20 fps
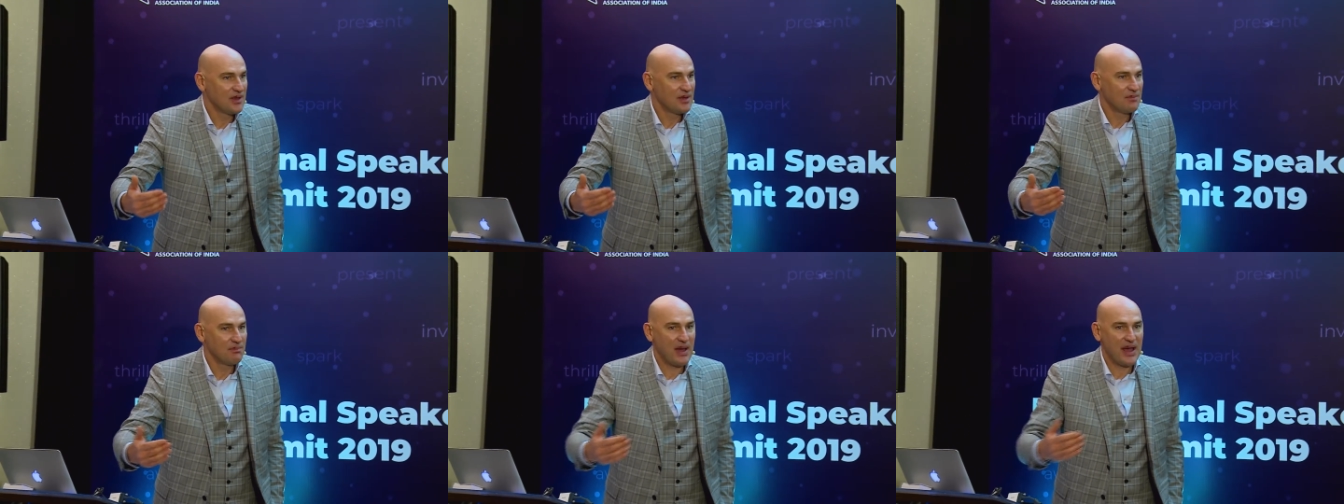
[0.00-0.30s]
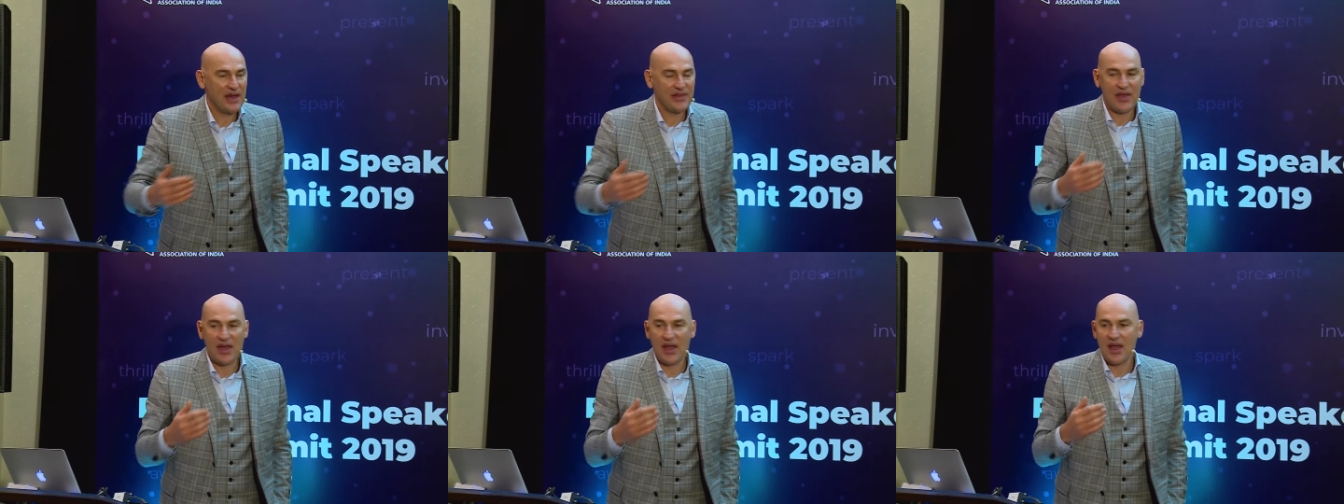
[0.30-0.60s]

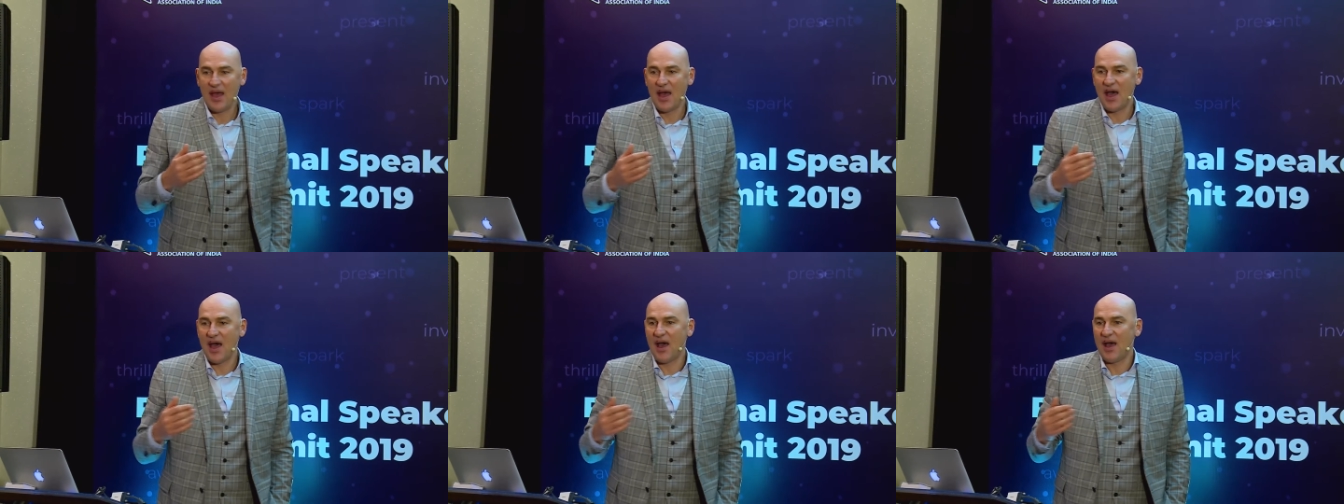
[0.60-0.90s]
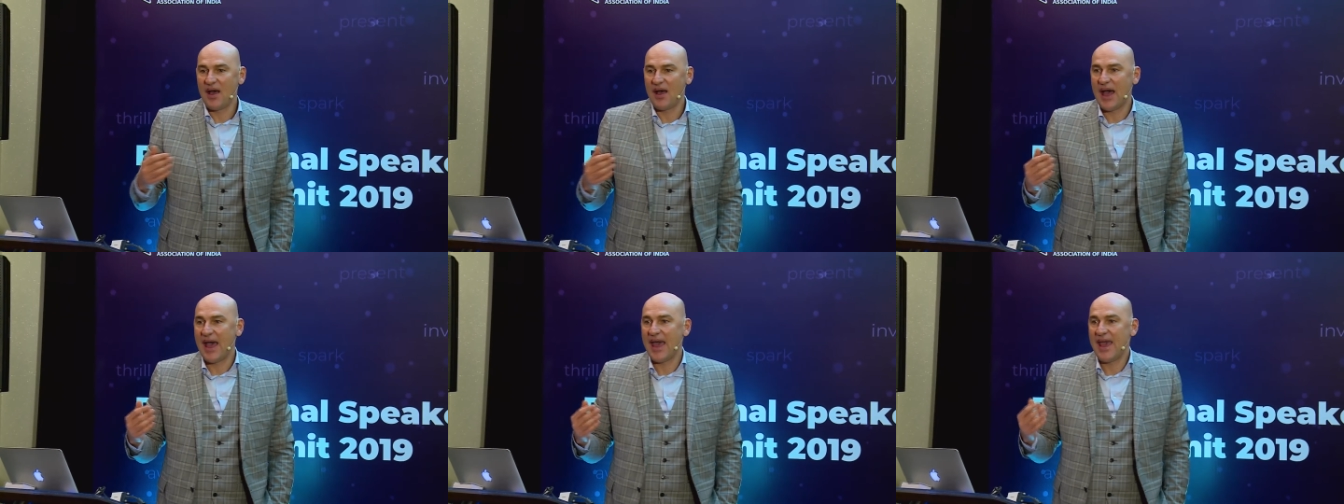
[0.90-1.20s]
but
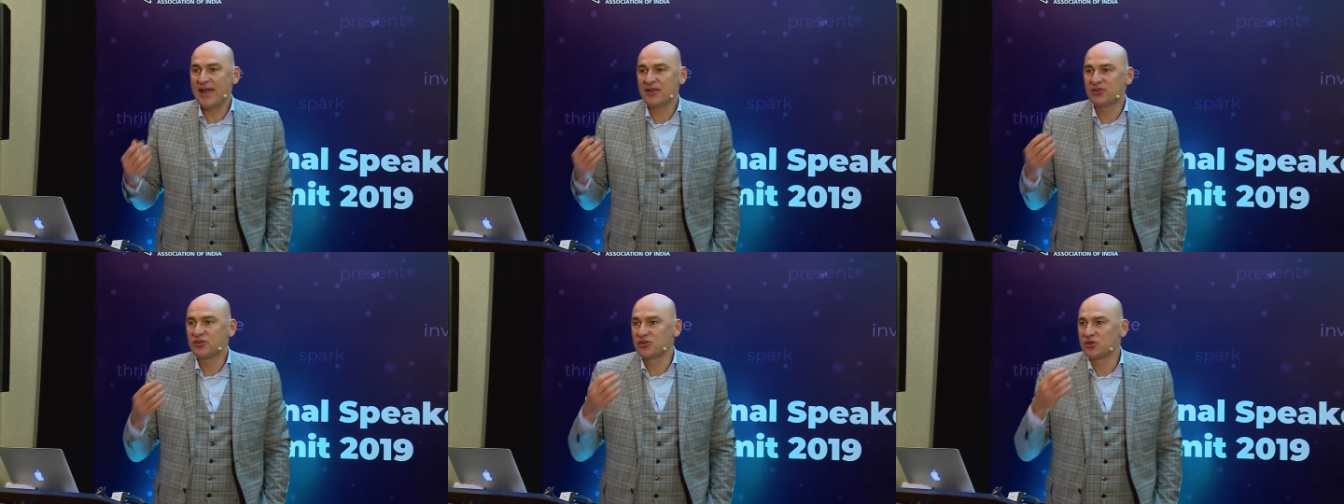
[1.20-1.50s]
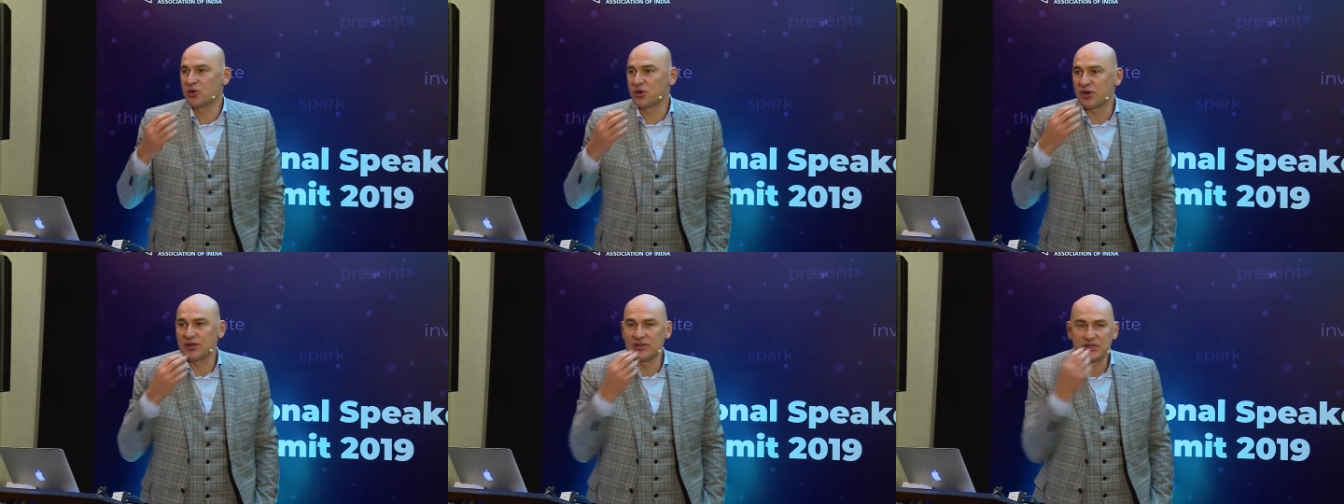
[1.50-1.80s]
I had
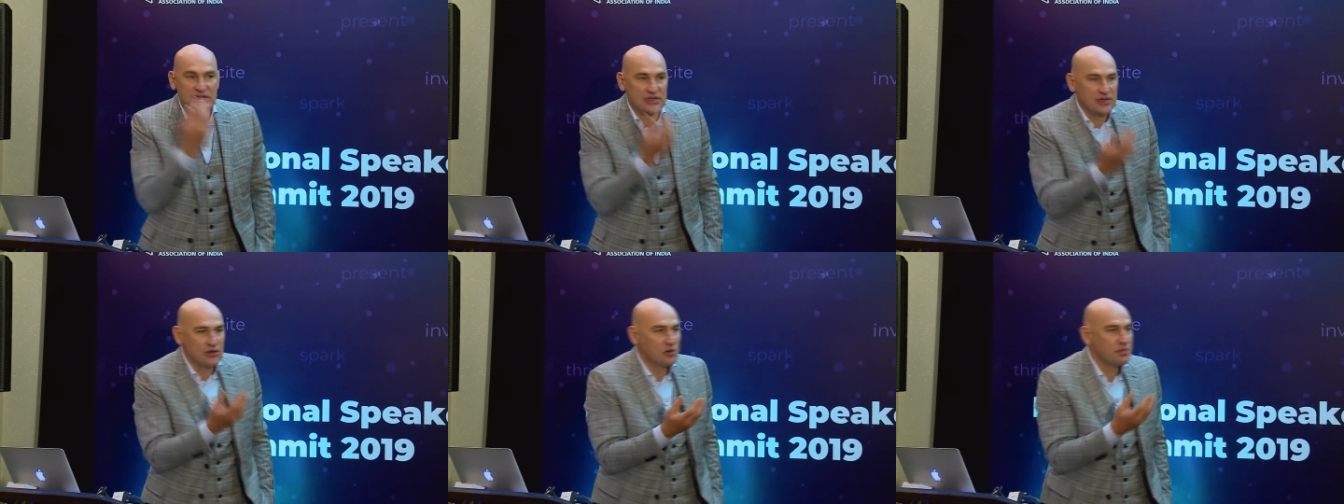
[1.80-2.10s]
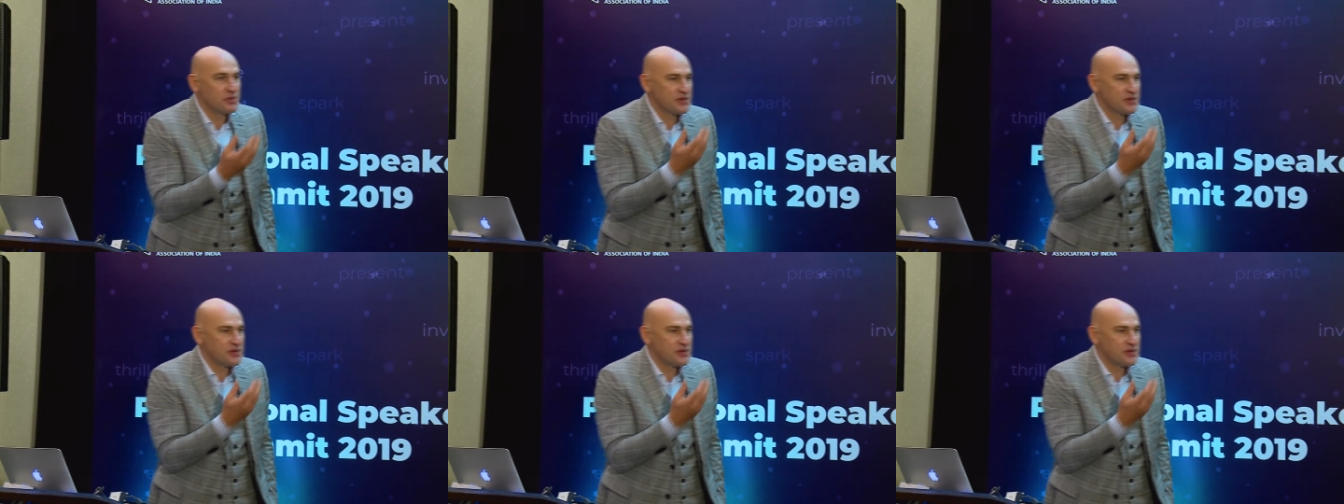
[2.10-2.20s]
to continue